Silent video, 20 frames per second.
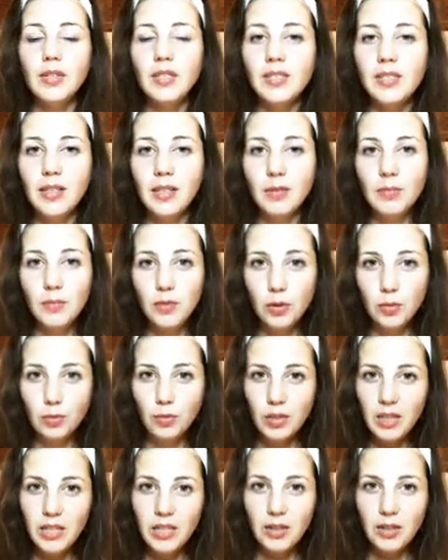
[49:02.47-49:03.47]
It's time to
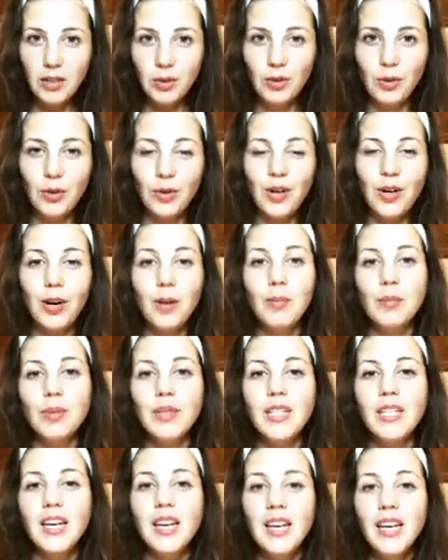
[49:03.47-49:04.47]
really enjoy your
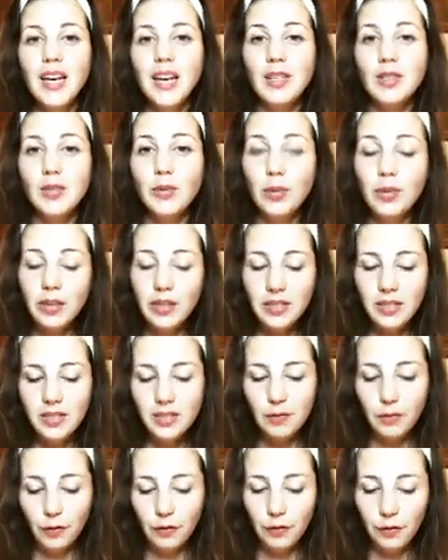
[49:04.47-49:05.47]
company and do things
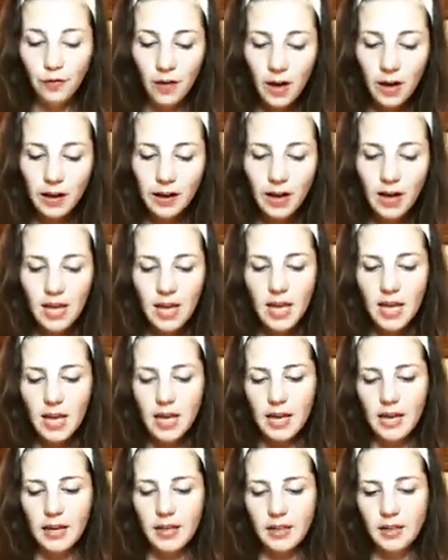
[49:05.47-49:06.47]
for fun
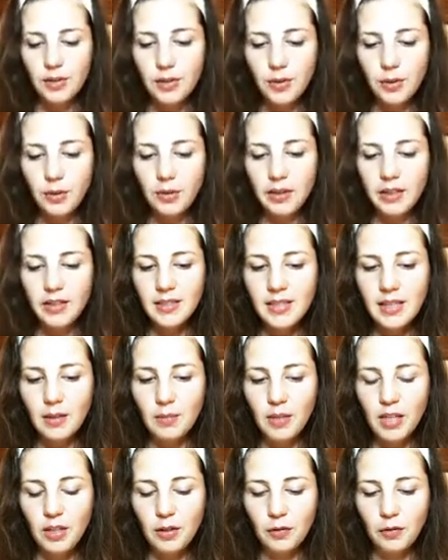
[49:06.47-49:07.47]
and do things that
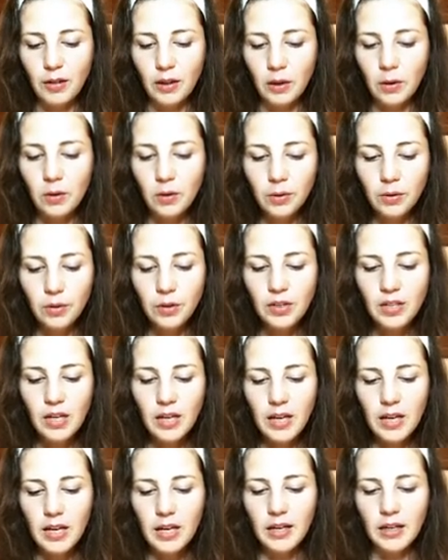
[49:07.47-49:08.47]
make you feel good.
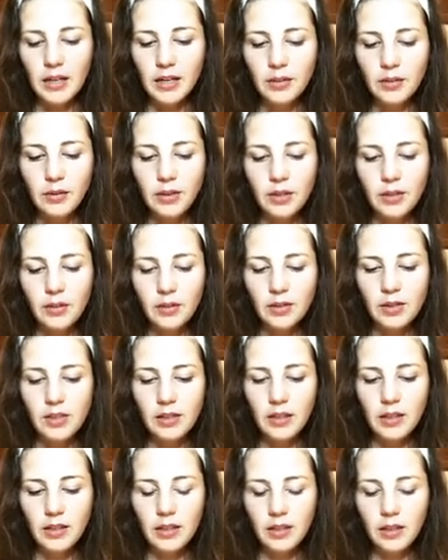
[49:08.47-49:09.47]
And I know that you're
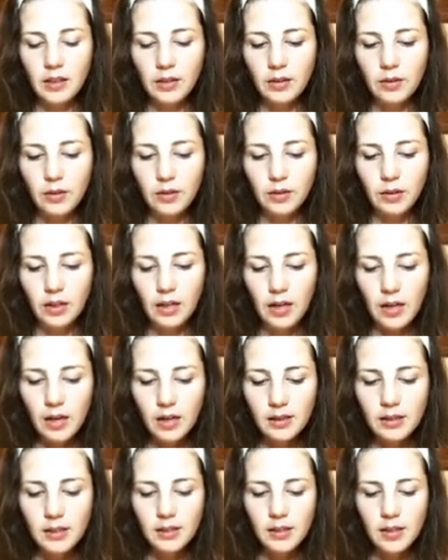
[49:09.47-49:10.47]
starting a new
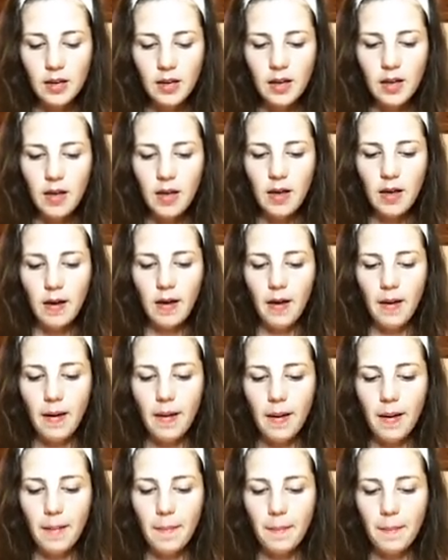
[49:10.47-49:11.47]
class,
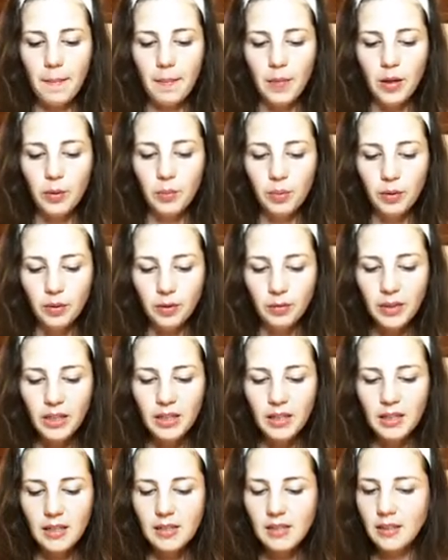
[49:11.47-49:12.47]
a pottery
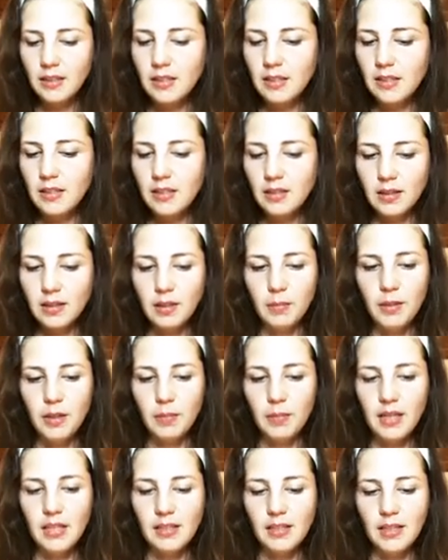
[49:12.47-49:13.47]
class, and this is going to be
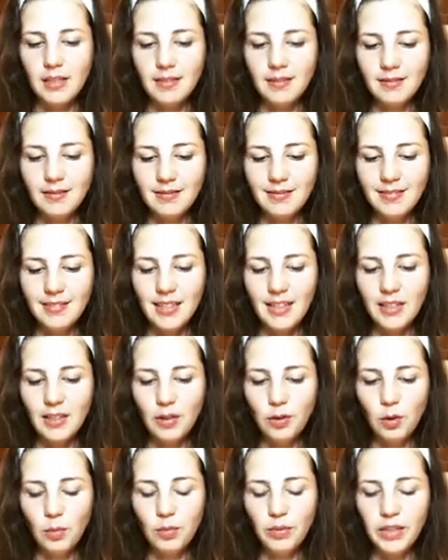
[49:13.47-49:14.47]
amazing. Like,
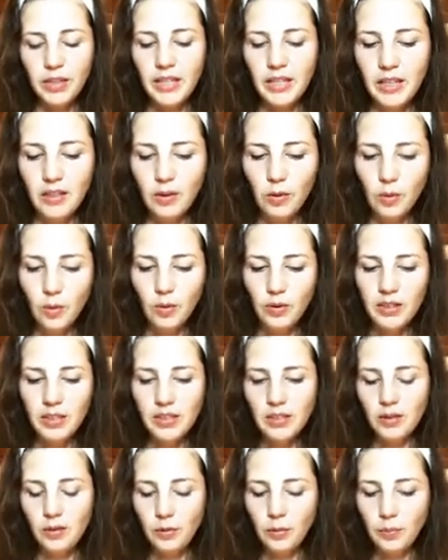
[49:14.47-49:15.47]
you're bringing all
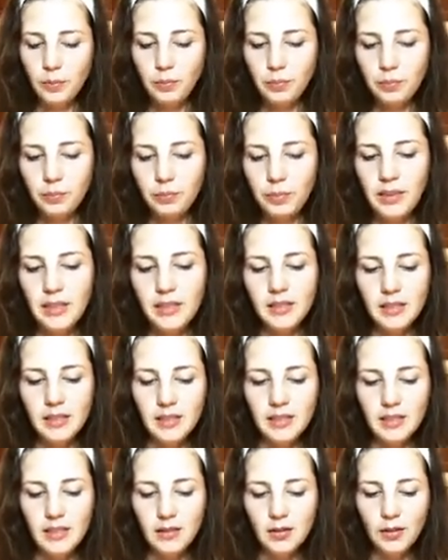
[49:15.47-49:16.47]
these new
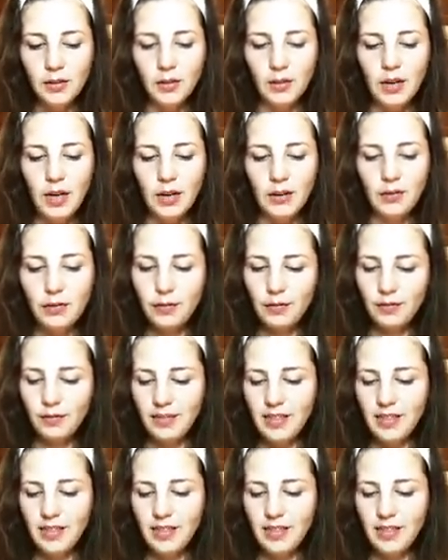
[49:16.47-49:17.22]
pieces into your life.